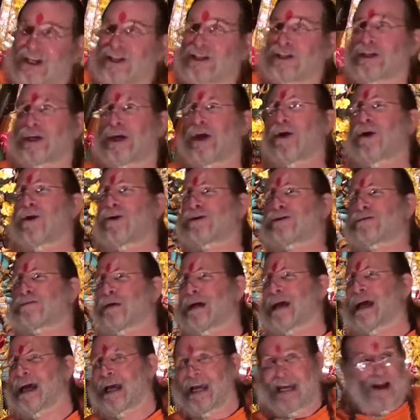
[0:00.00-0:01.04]
Excuse
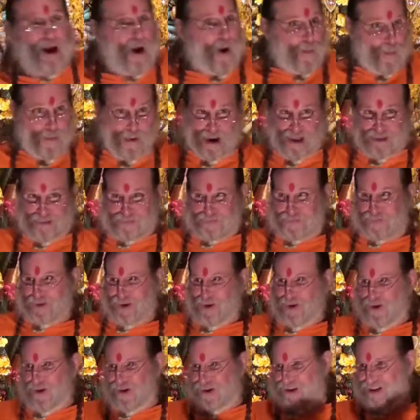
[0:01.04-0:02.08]
me, with
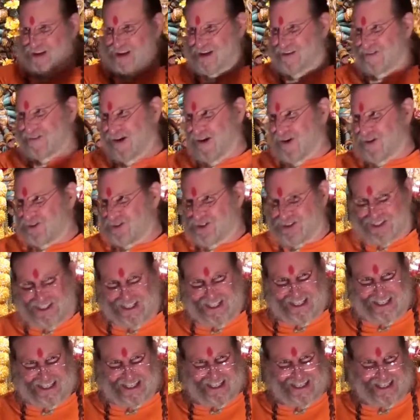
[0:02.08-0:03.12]
pure
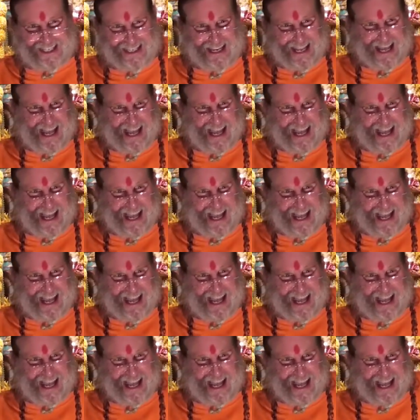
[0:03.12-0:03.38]
devotion.